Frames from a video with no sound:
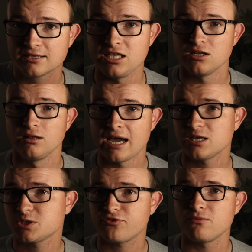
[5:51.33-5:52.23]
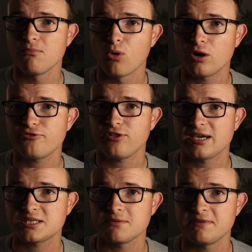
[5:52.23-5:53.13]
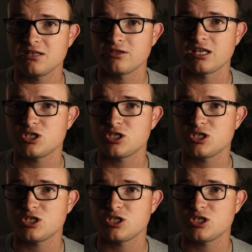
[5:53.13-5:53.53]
It allows for more flexibility